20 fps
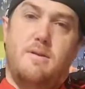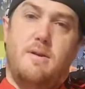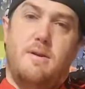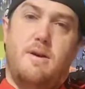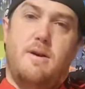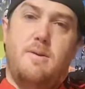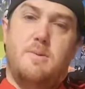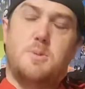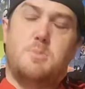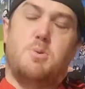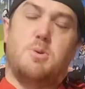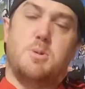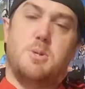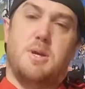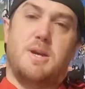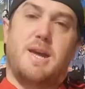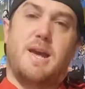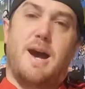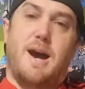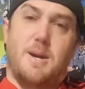I was
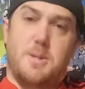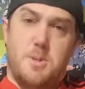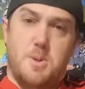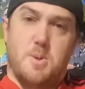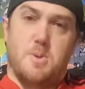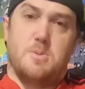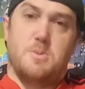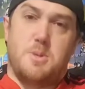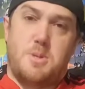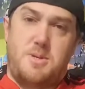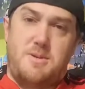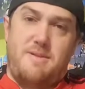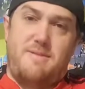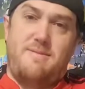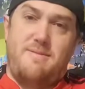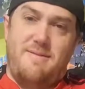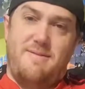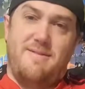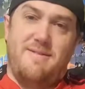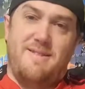watching cartoons.
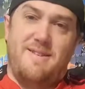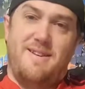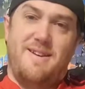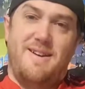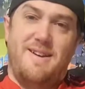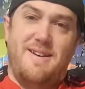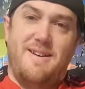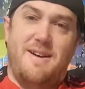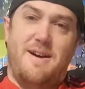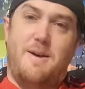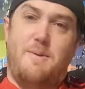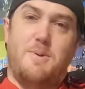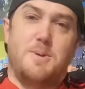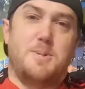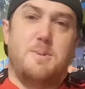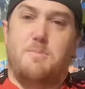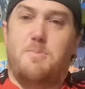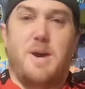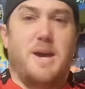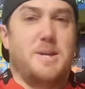I
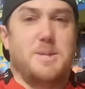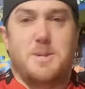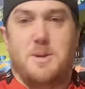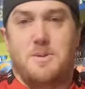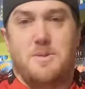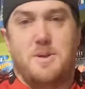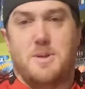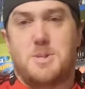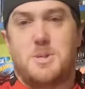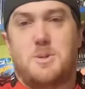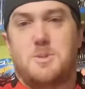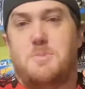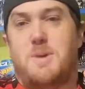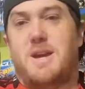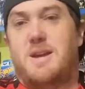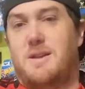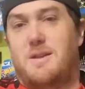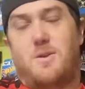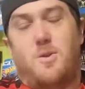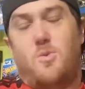wasn't painting things. I was
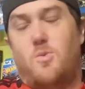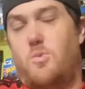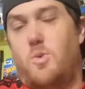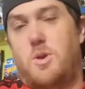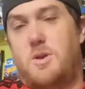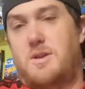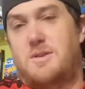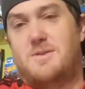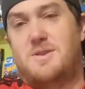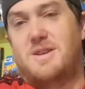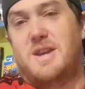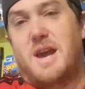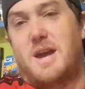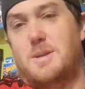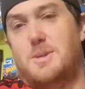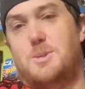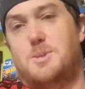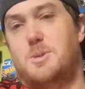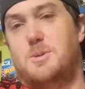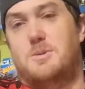making little wooden
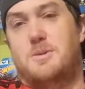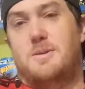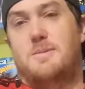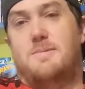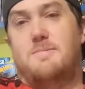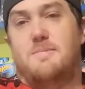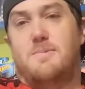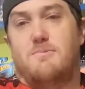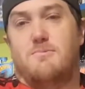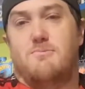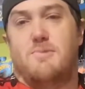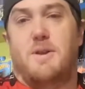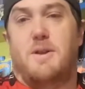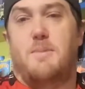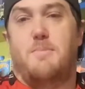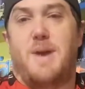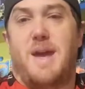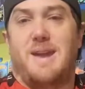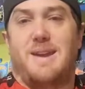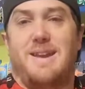guns and really
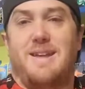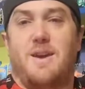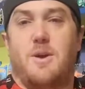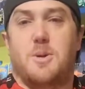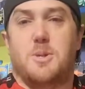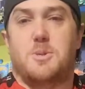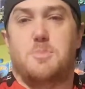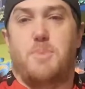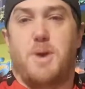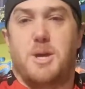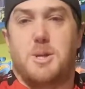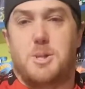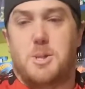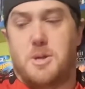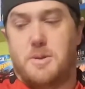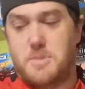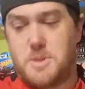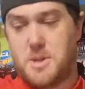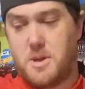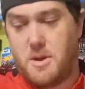bad Lego
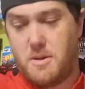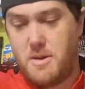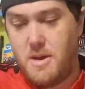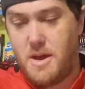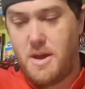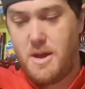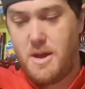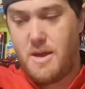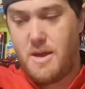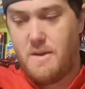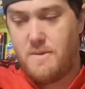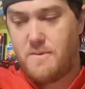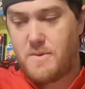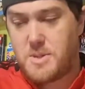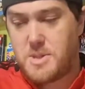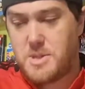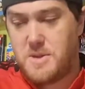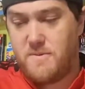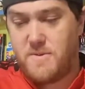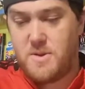spaceships. So for
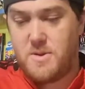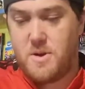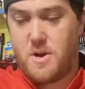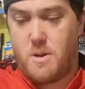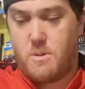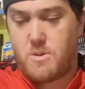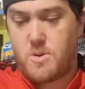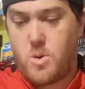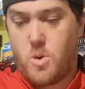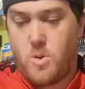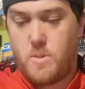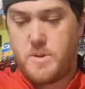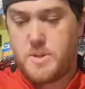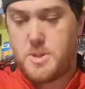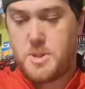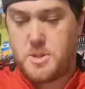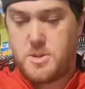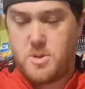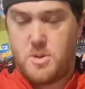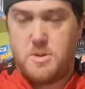7-year-old Corbin
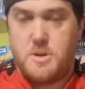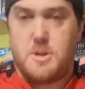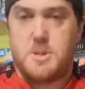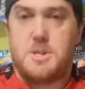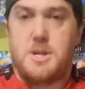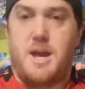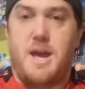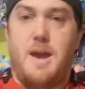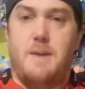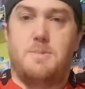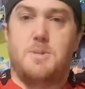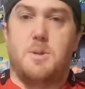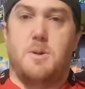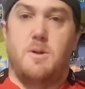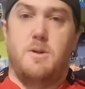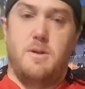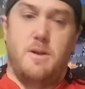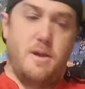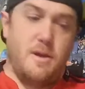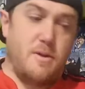to do this,
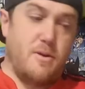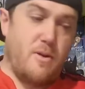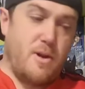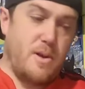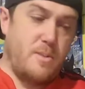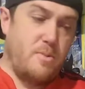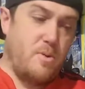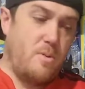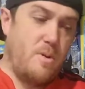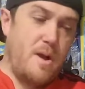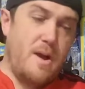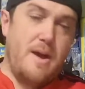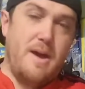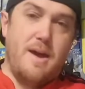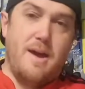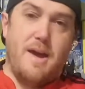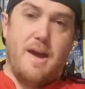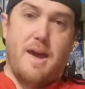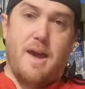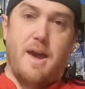absolutely incredible,
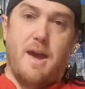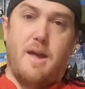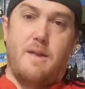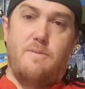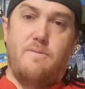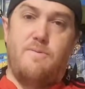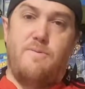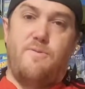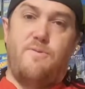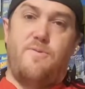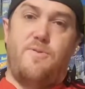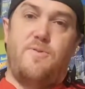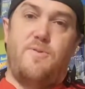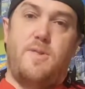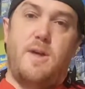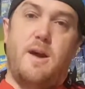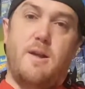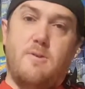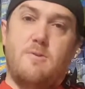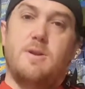and
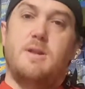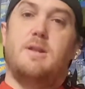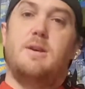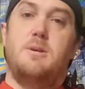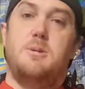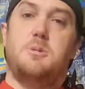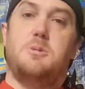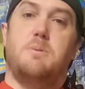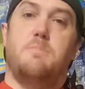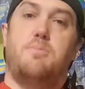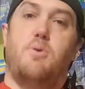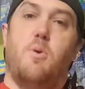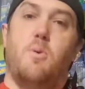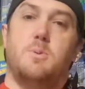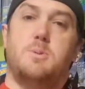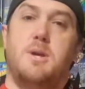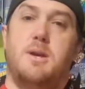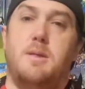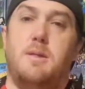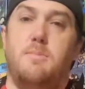thoroughly
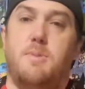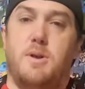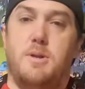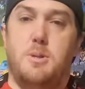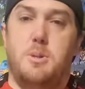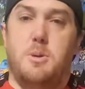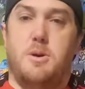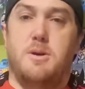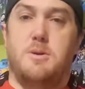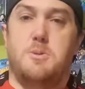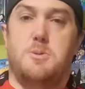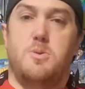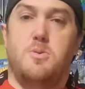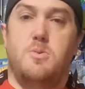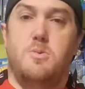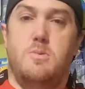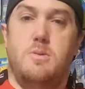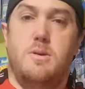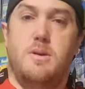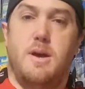support to anybody trying
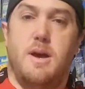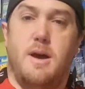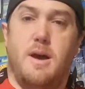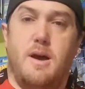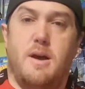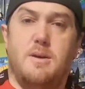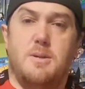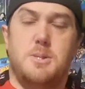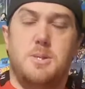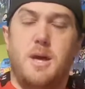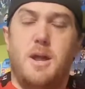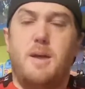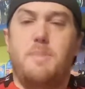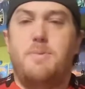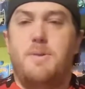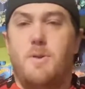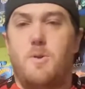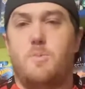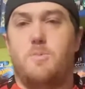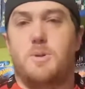to start up
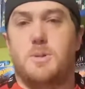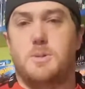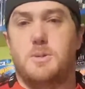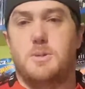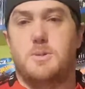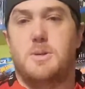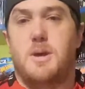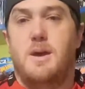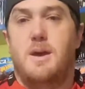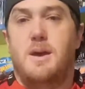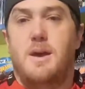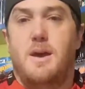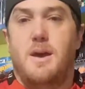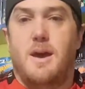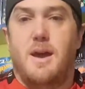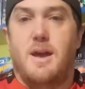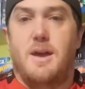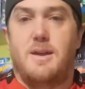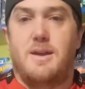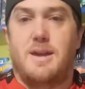a little business
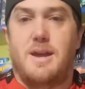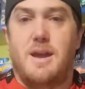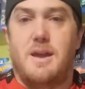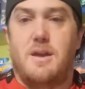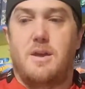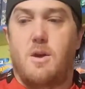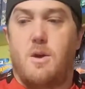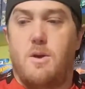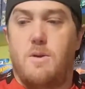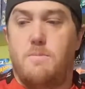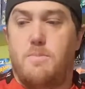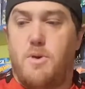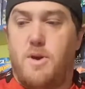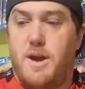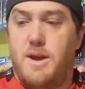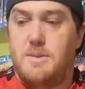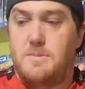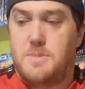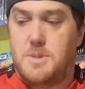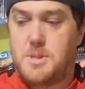and get going by
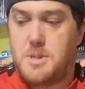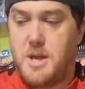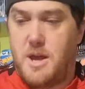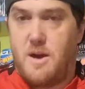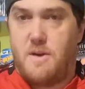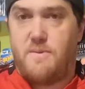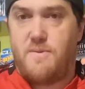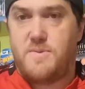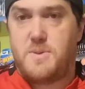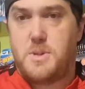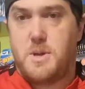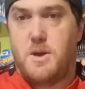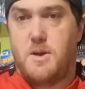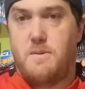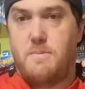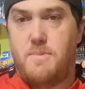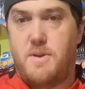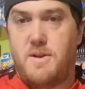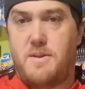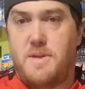himself.
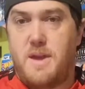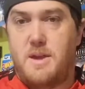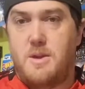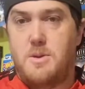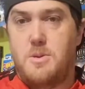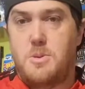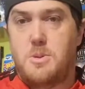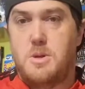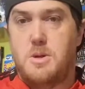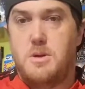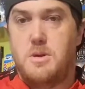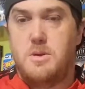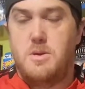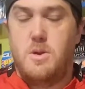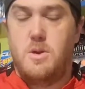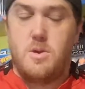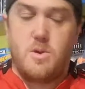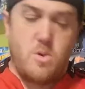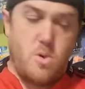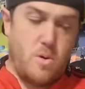So big thank you to
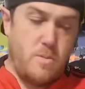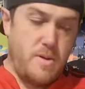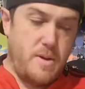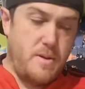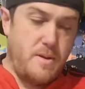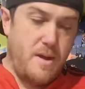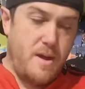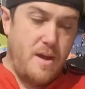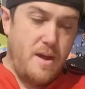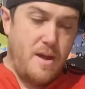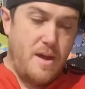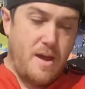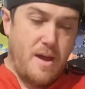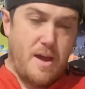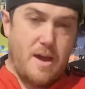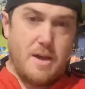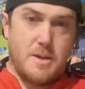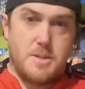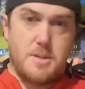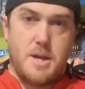you, Corbin,
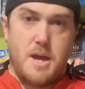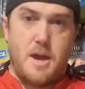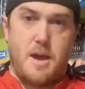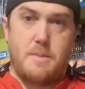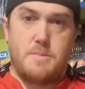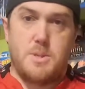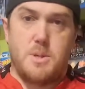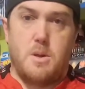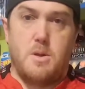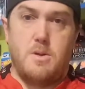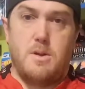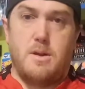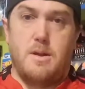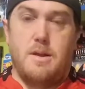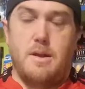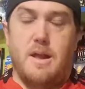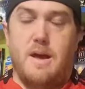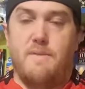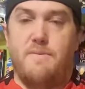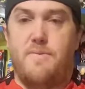and absolutely
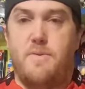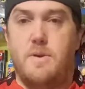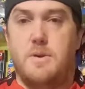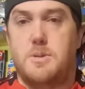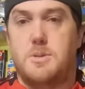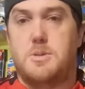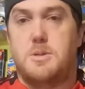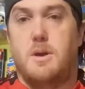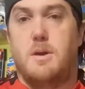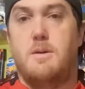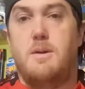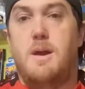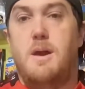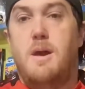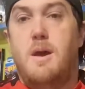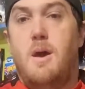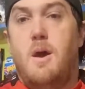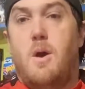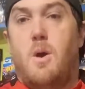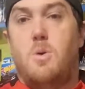love this. So
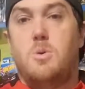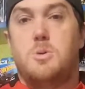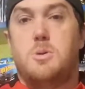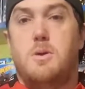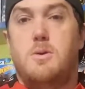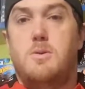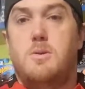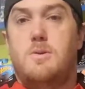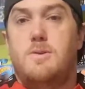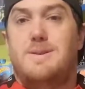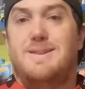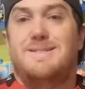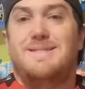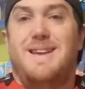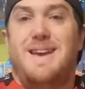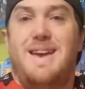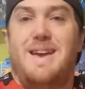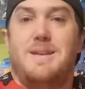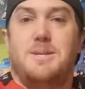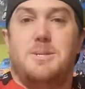also looking
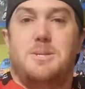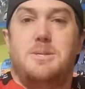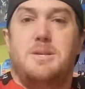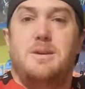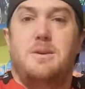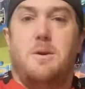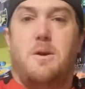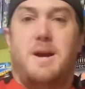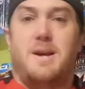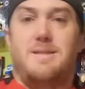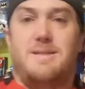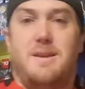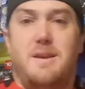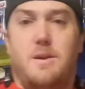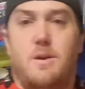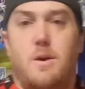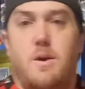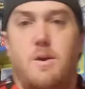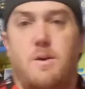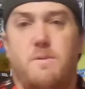at the
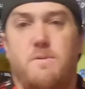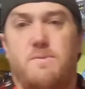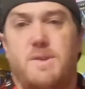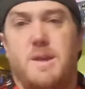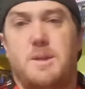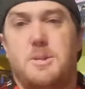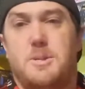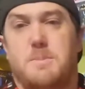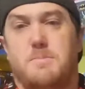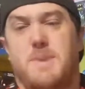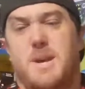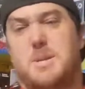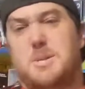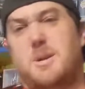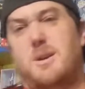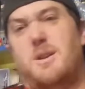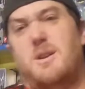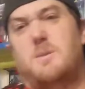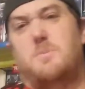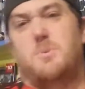idea of getting some Matt's
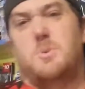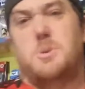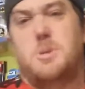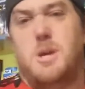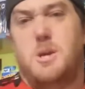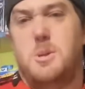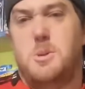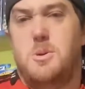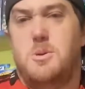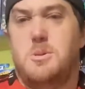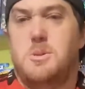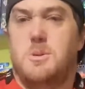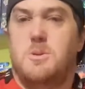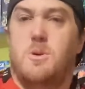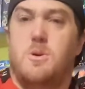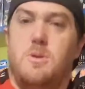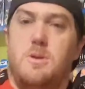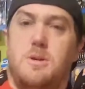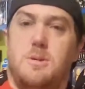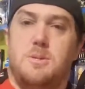Collectibles t-shirts and
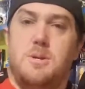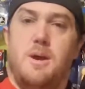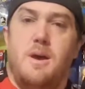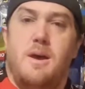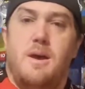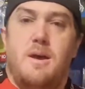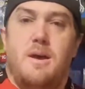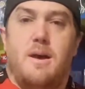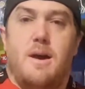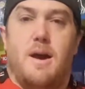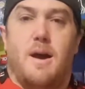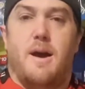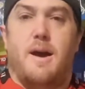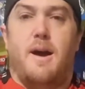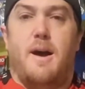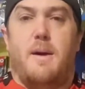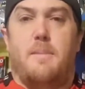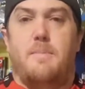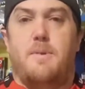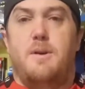hoodies.
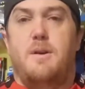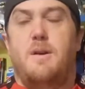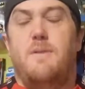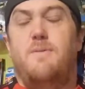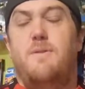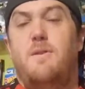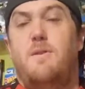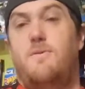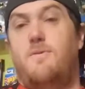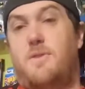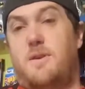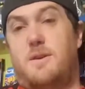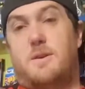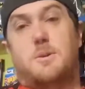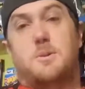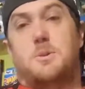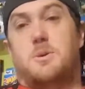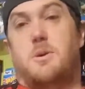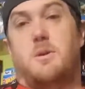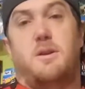If you think
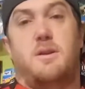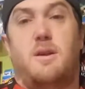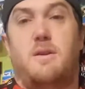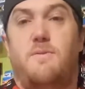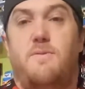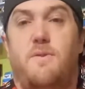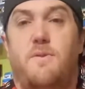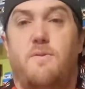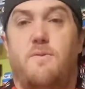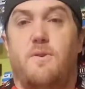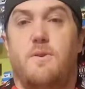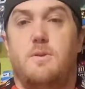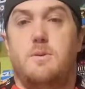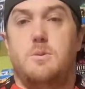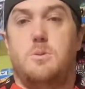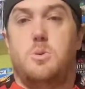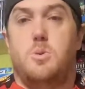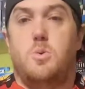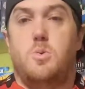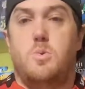it's a good idea, feel free
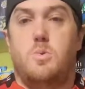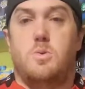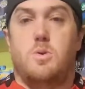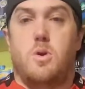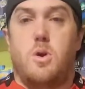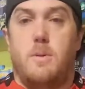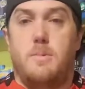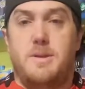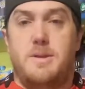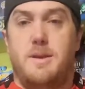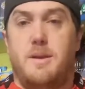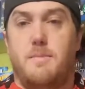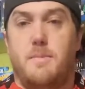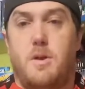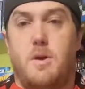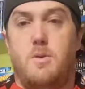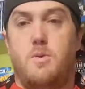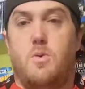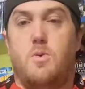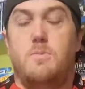to comment down
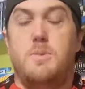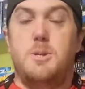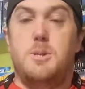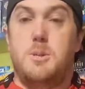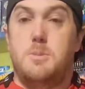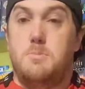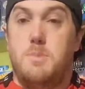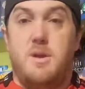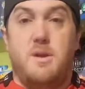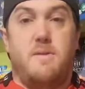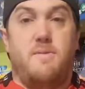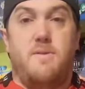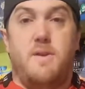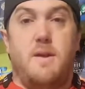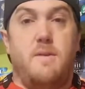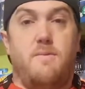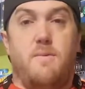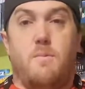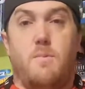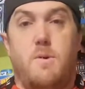below or message me if
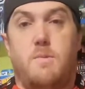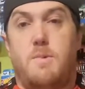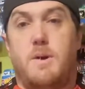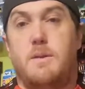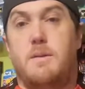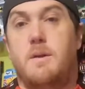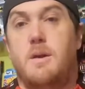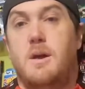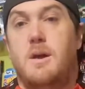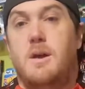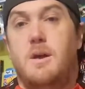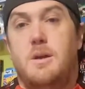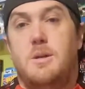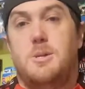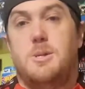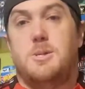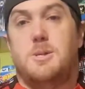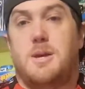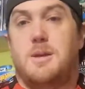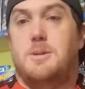you even want one.
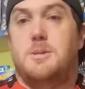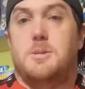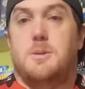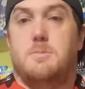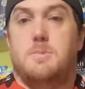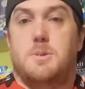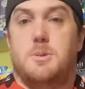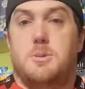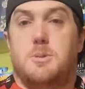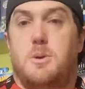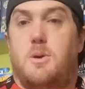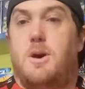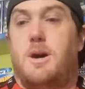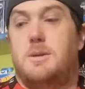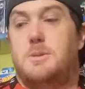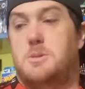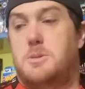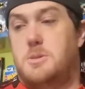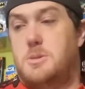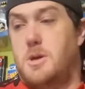Just getting some
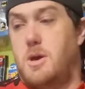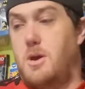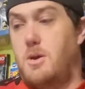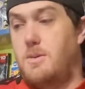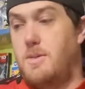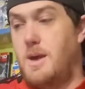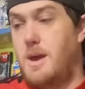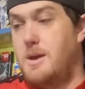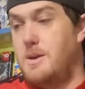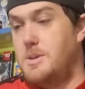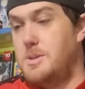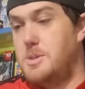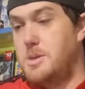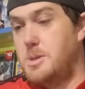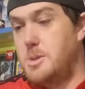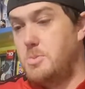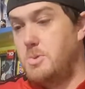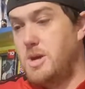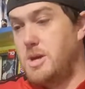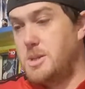designs. So that is
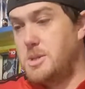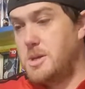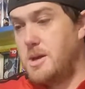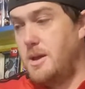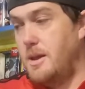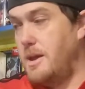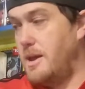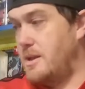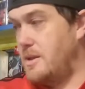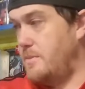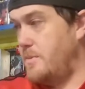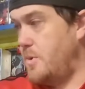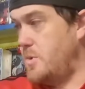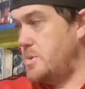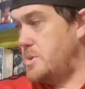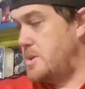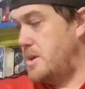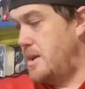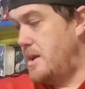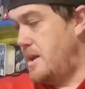this week's
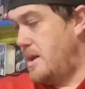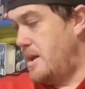collectibles.